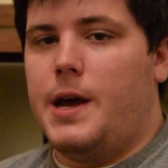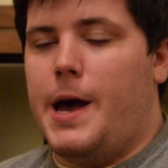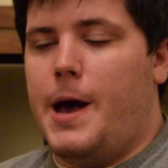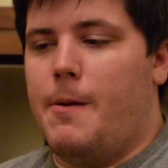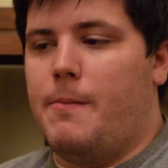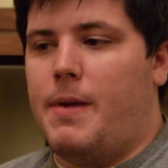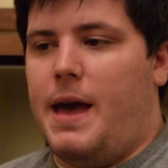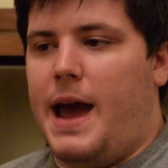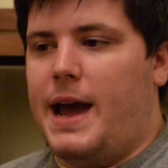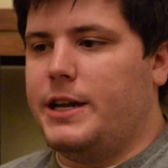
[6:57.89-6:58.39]

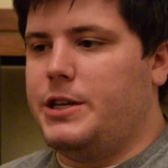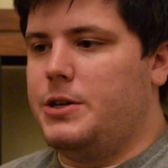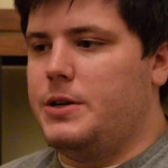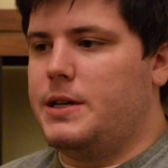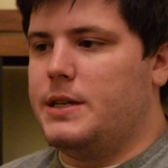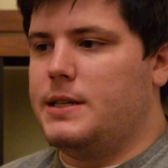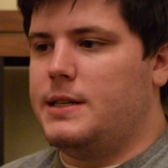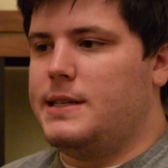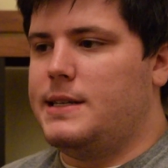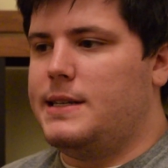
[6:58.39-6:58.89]
As you
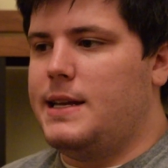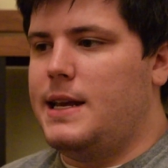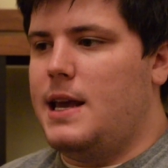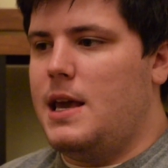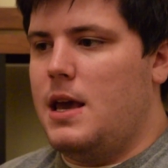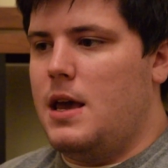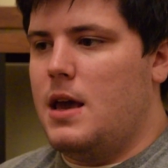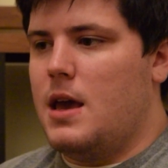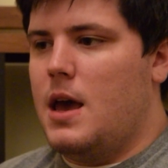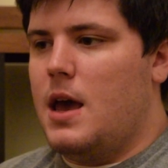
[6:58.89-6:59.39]
can
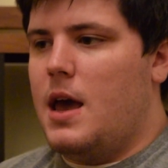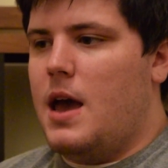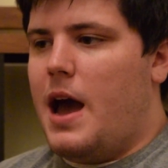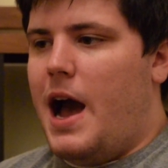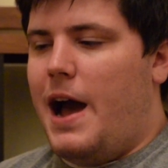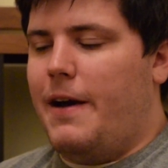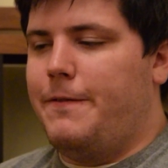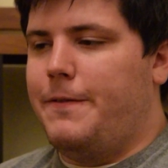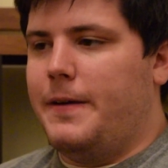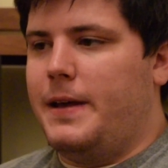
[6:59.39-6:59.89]
see,
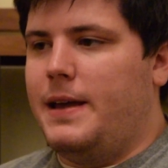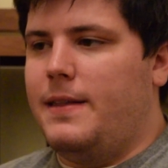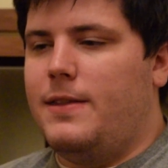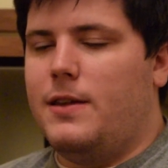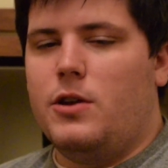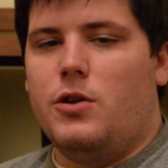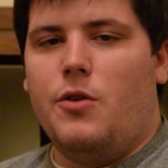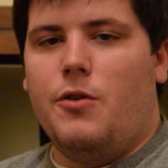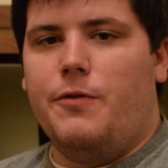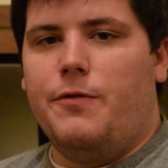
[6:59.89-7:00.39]
I feel like
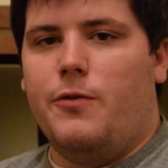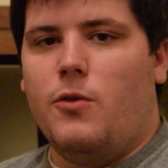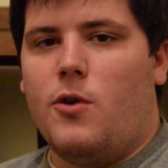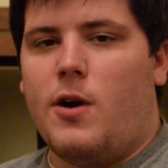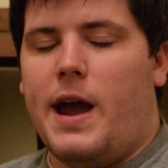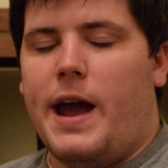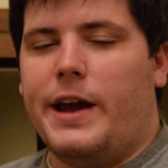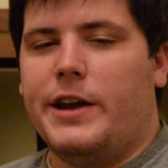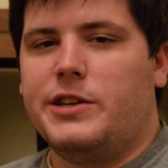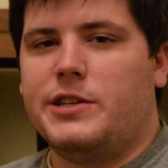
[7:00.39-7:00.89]
the Note
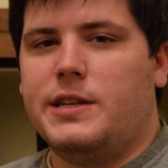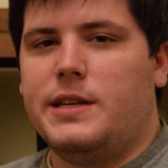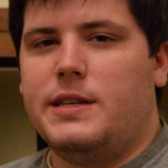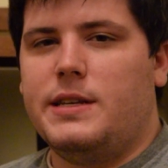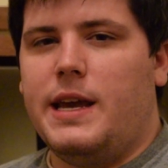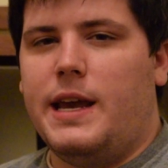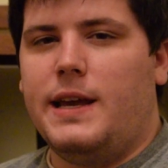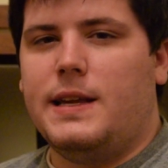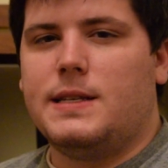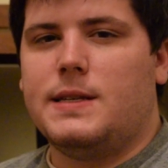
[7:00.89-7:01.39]
4 actually
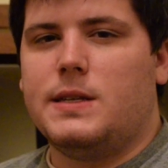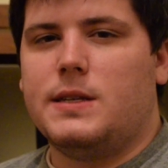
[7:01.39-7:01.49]
takes